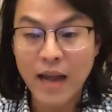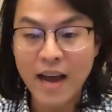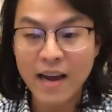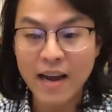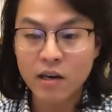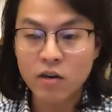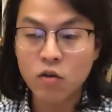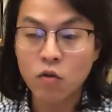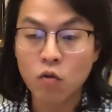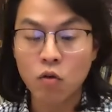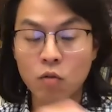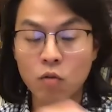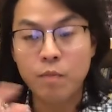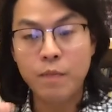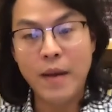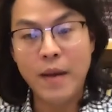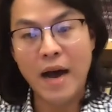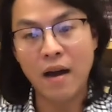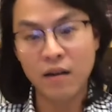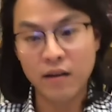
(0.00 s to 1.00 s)
Bladder or
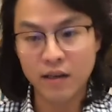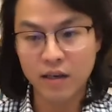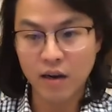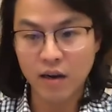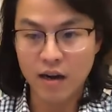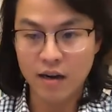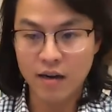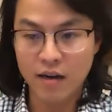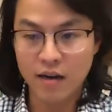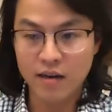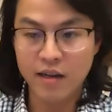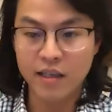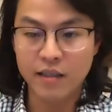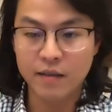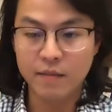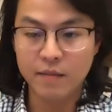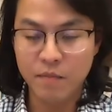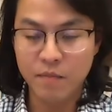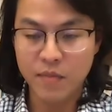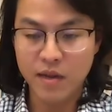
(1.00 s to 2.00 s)
bowel
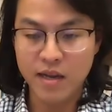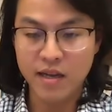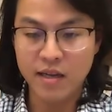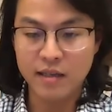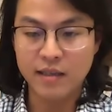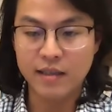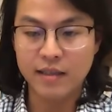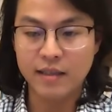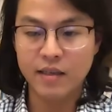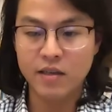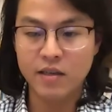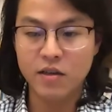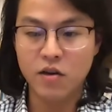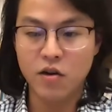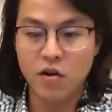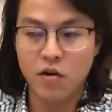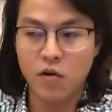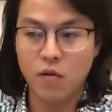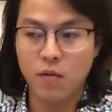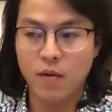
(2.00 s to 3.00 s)
incontinence means,
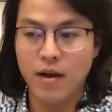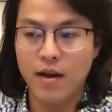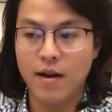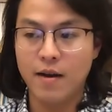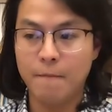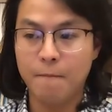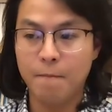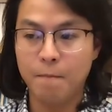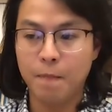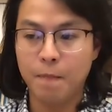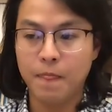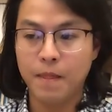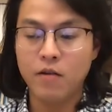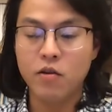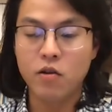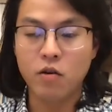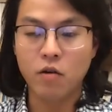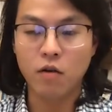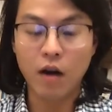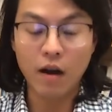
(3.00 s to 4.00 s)
you know, um,
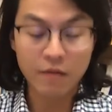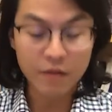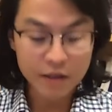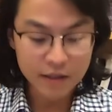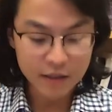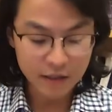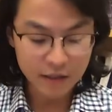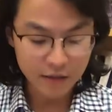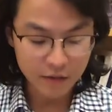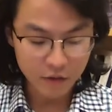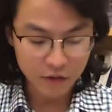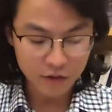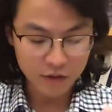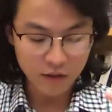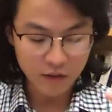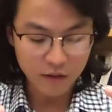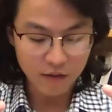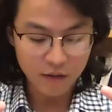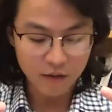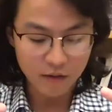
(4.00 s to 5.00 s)
you know, obviously
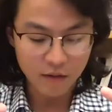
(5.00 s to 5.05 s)
there's